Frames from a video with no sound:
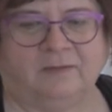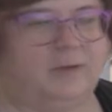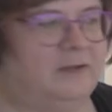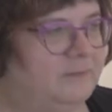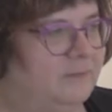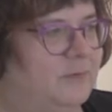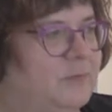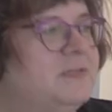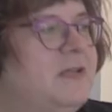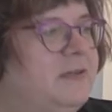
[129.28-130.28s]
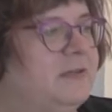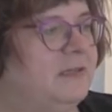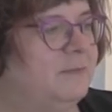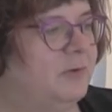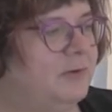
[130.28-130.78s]
Well, there was nothing
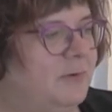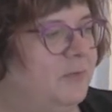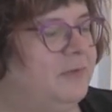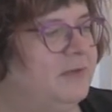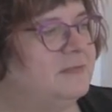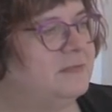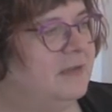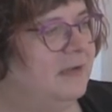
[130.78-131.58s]
deliberate about this.